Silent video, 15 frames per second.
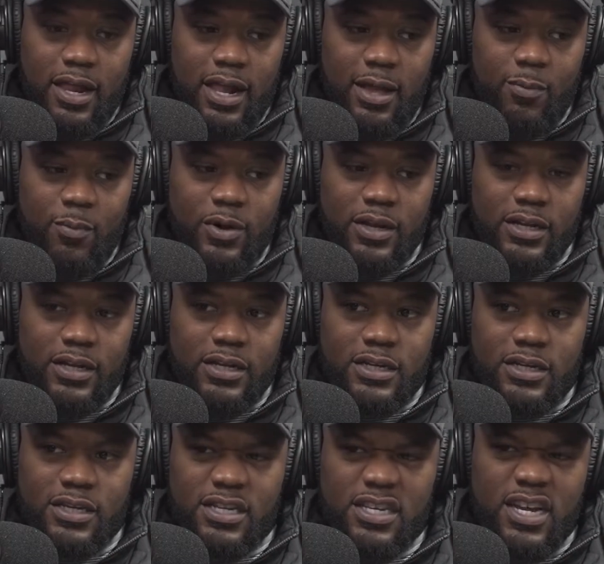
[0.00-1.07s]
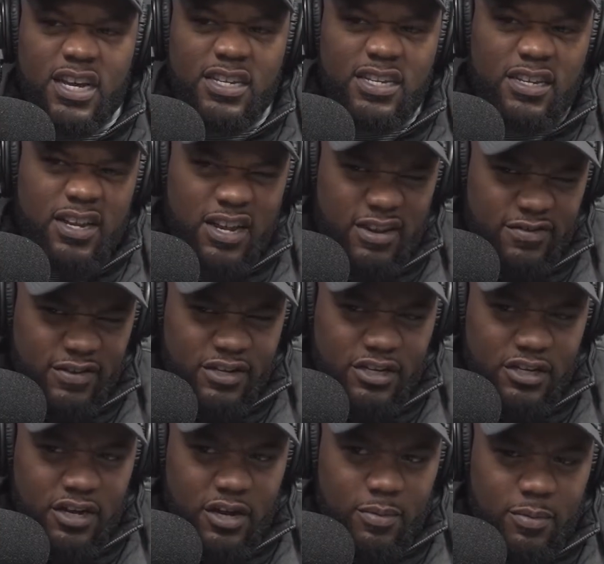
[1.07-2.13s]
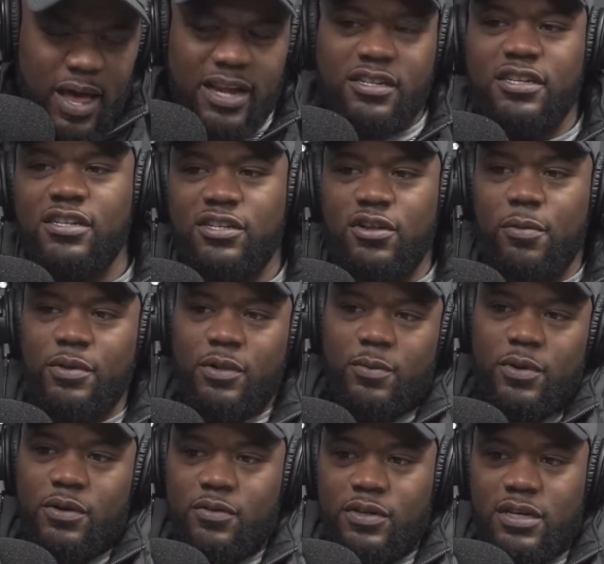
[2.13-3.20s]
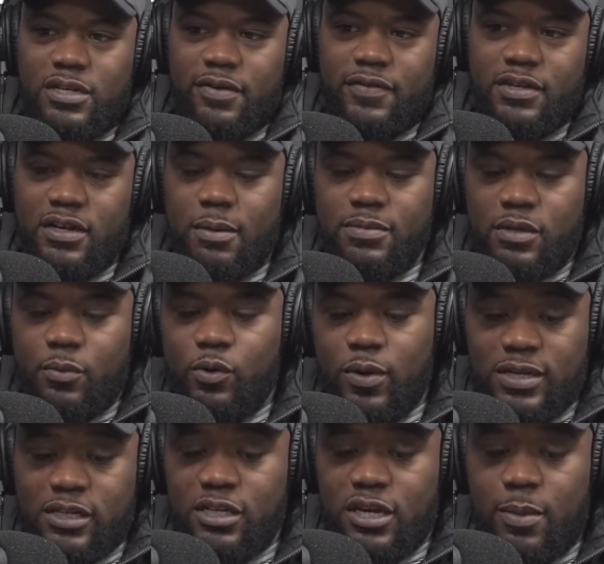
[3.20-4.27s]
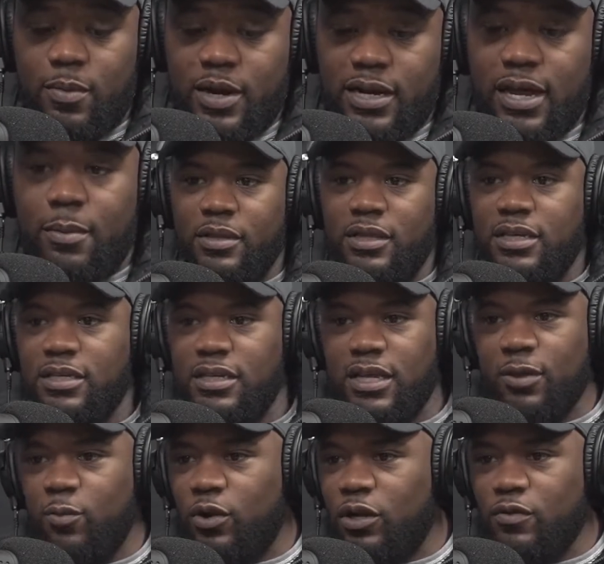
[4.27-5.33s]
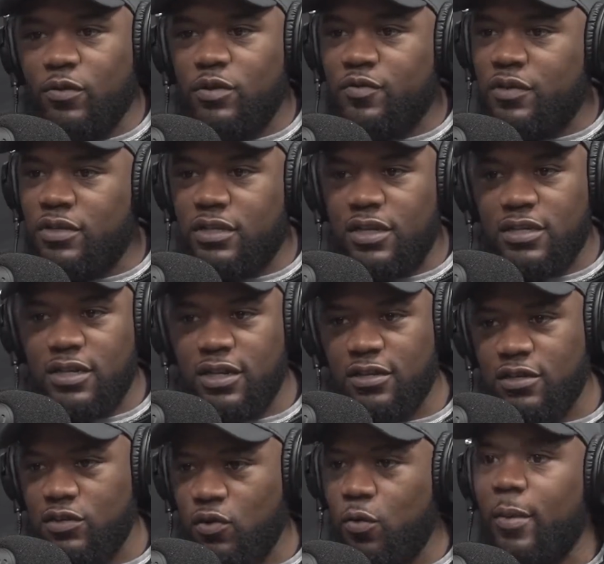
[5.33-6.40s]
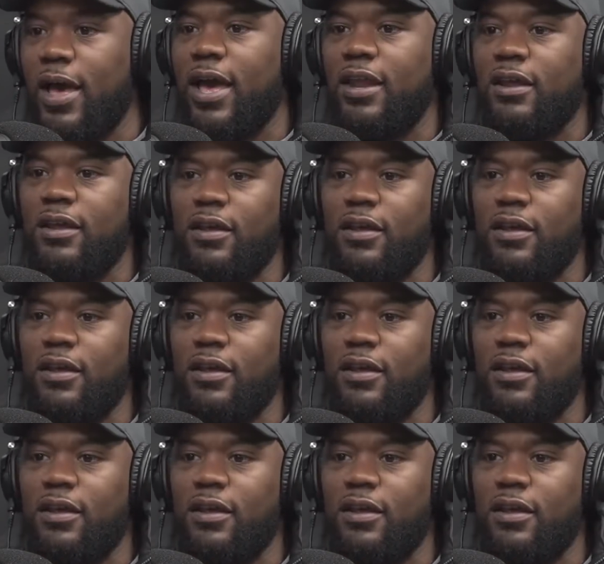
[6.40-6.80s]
and one that doesn't have a job? Actually, let's start with the one who does have a job. Someone who has a job right but they say they want to do this real estate thing so bad.